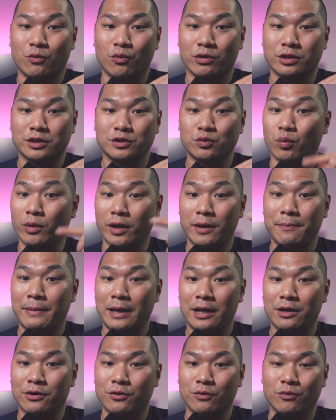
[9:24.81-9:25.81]
works way
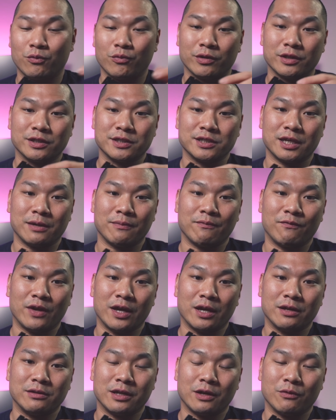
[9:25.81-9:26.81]
better with the same fan,